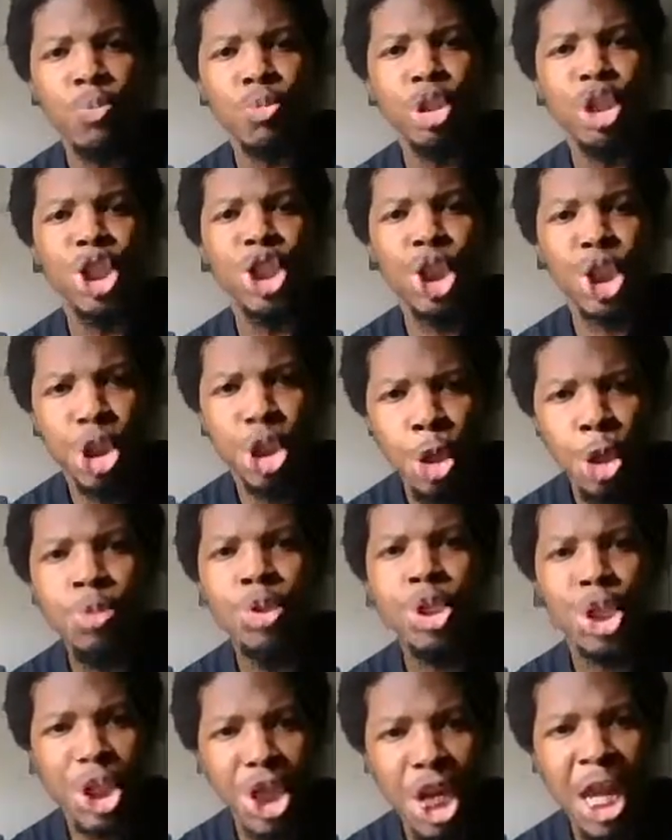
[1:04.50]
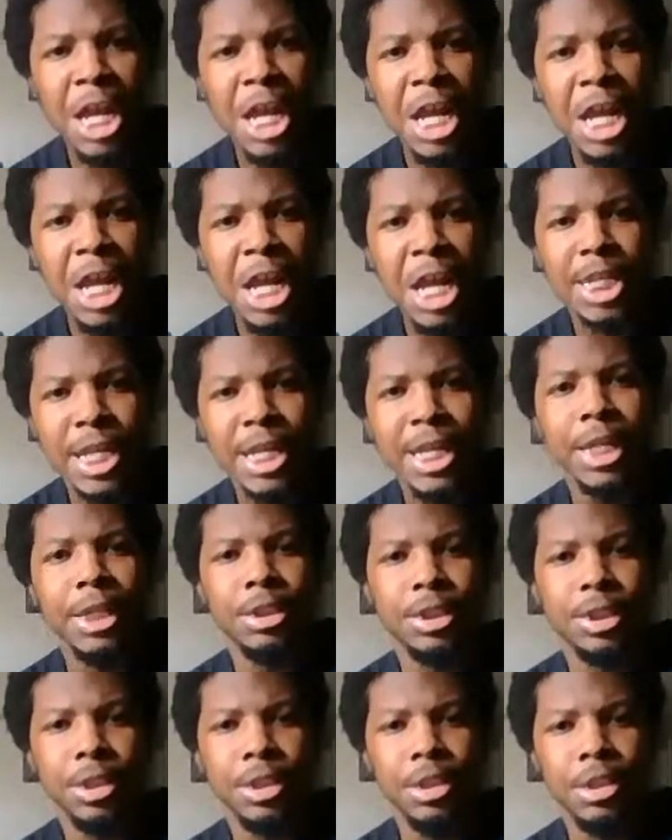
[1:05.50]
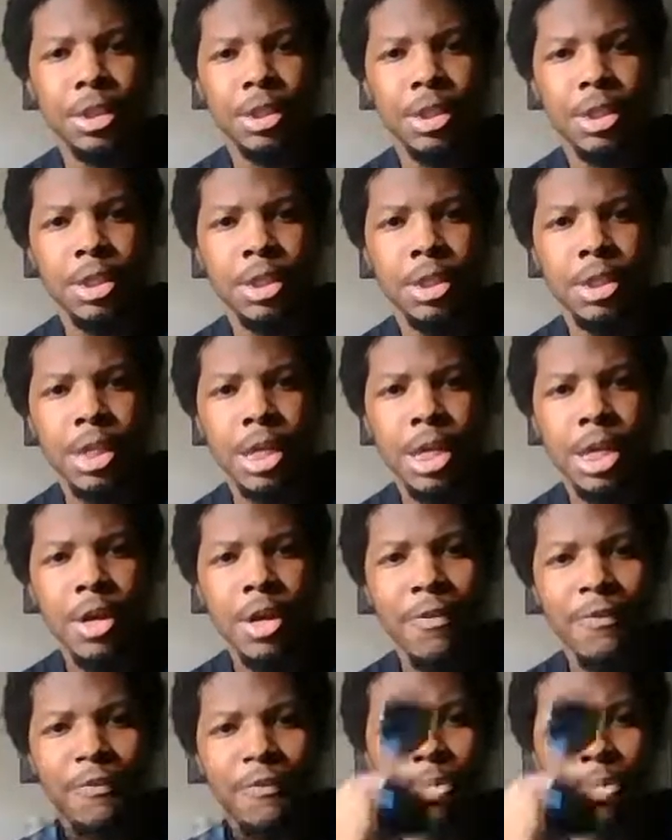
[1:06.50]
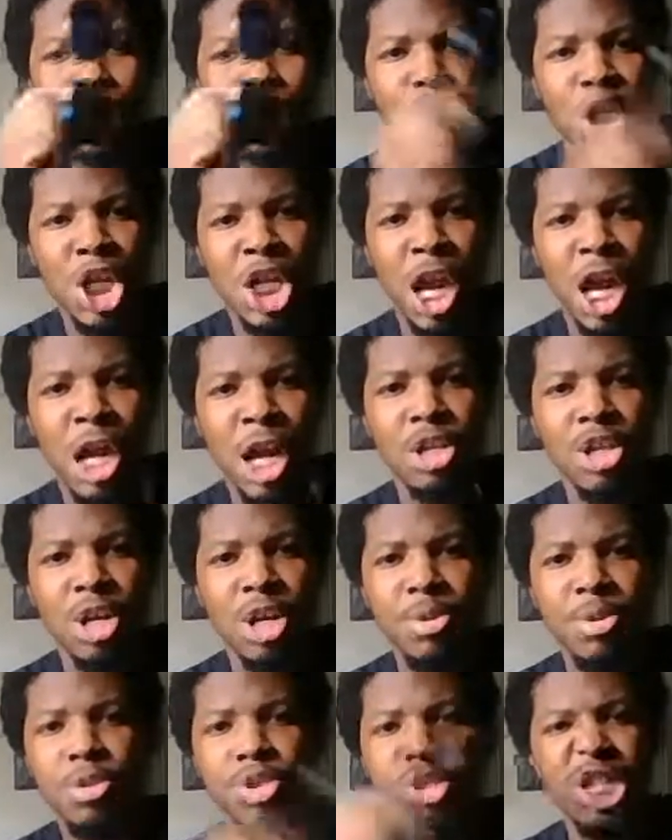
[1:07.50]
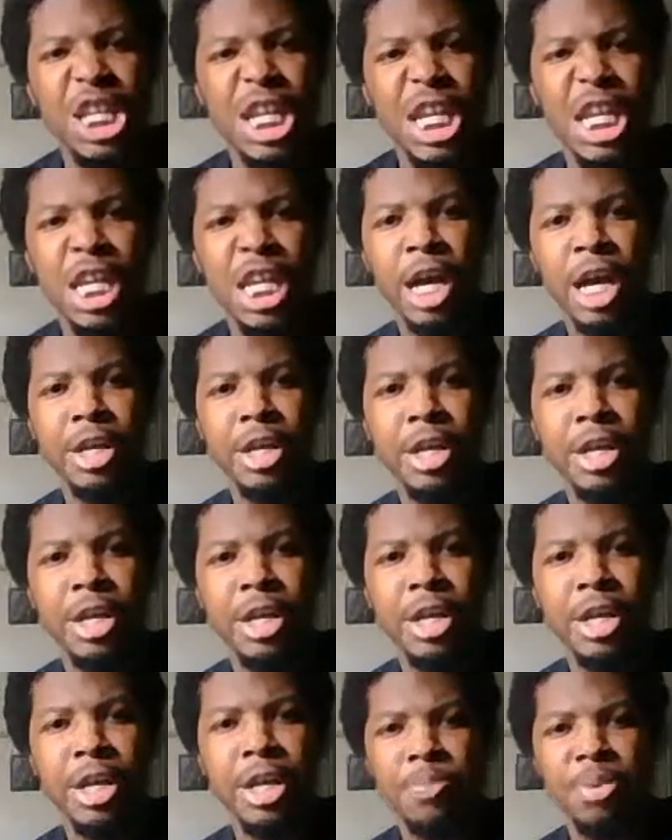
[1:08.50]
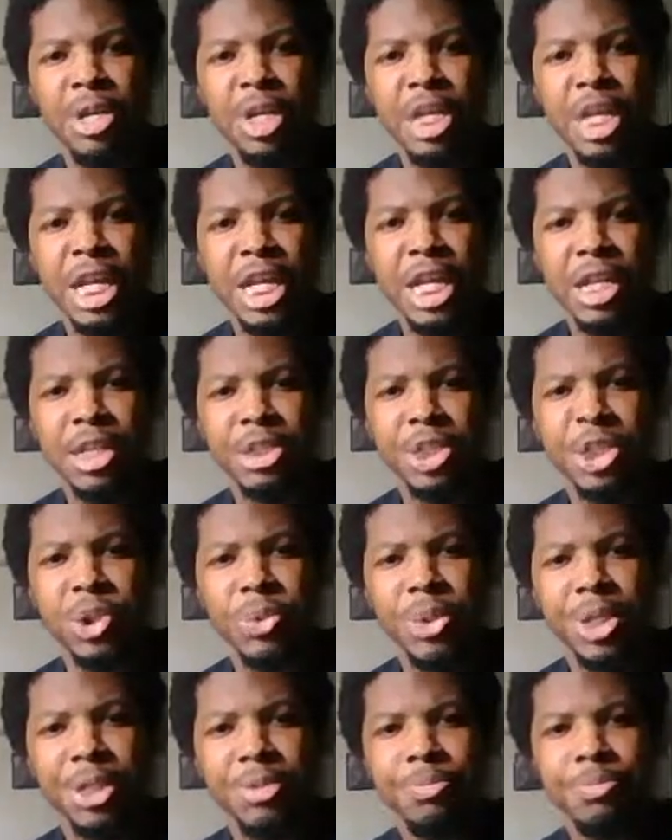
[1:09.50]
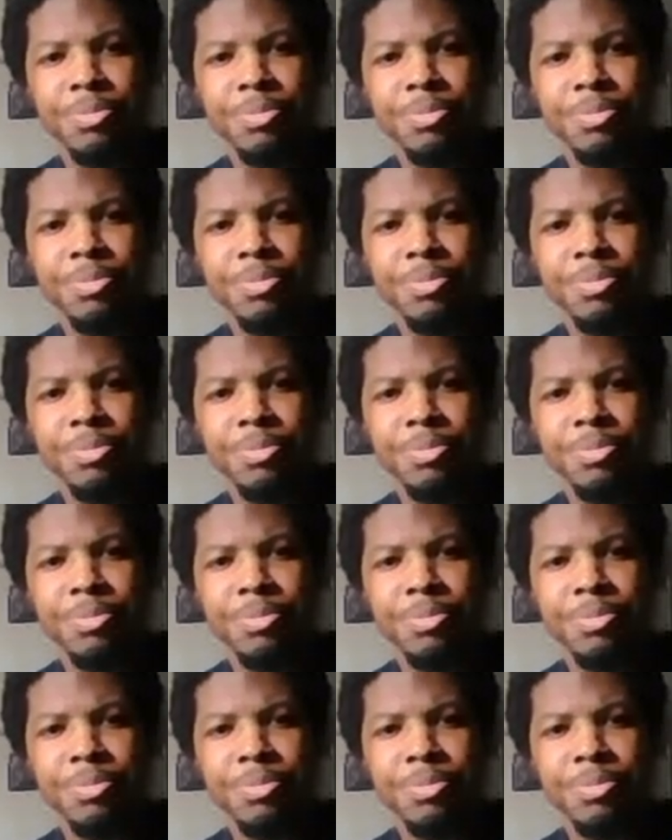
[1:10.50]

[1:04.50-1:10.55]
with Shu Shane did it. From GIW to EIW, put it into it.